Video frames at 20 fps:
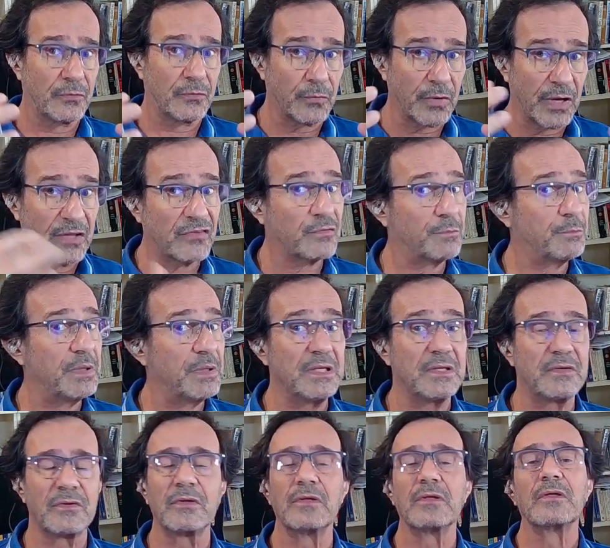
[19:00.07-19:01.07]
the right
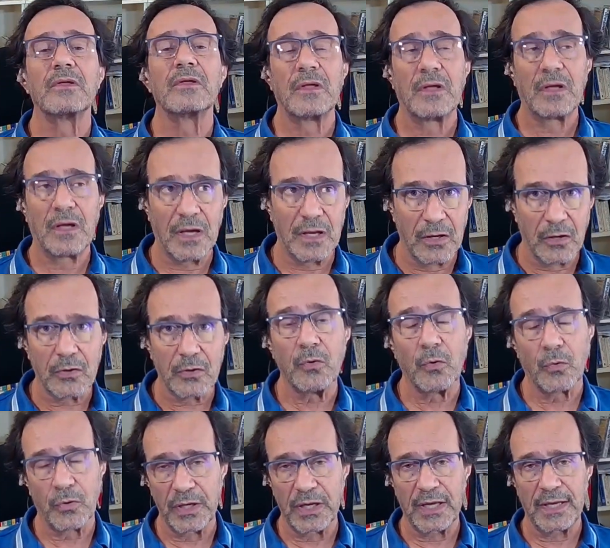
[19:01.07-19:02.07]
speed and are
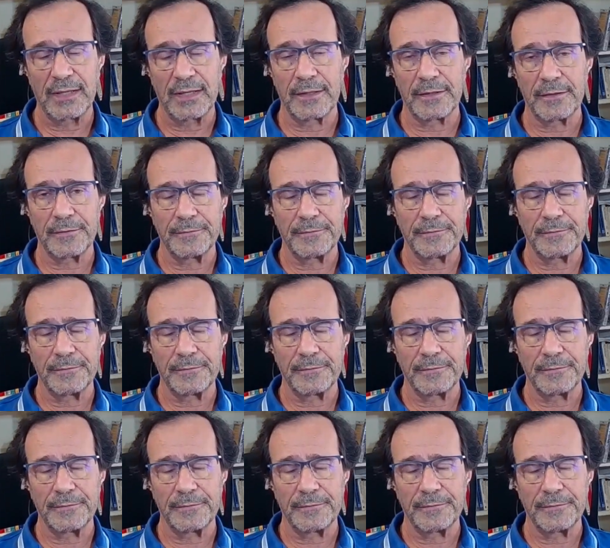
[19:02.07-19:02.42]
coordinated.